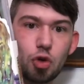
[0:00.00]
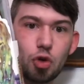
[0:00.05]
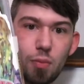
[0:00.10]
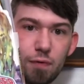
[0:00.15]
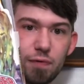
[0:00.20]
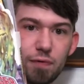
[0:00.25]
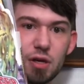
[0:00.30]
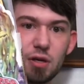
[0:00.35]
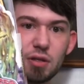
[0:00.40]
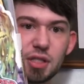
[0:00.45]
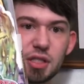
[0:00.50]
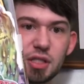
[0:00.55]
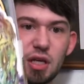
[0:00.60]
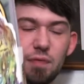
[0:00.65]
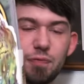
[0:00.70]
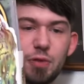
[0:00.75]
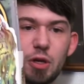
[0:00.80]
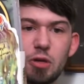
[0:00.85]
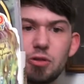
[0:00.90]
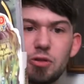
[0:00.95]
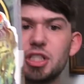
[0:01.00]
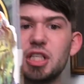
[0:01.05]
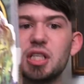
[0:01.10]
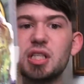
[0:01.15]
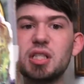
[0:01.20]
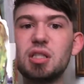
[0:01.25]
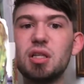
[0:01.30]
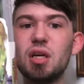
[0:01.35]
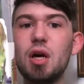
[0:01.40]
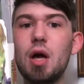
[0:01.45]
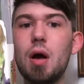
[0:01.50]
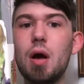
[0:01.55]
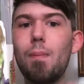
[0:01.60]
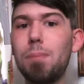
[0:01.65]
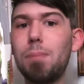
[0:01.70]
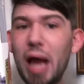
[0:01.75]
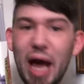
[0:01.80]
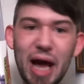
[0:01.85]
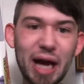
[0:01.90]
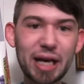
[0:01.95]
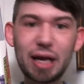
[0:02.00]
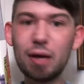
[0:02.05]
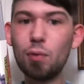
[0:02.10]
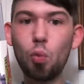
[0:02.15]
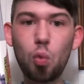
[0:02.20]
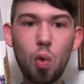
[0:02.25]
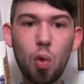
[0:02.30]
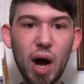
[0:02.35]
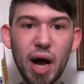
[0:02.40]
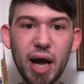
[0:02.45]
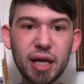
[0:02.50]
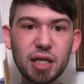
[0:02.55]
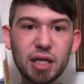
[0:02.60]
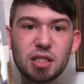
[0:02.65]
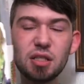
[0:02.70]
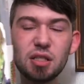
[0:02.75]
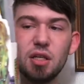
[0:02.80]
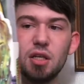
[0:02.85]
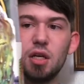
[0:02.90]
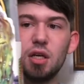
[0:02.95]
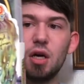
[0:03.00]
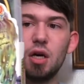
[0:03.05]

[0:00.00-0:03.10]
of Tromaville and stuff, there's this black and white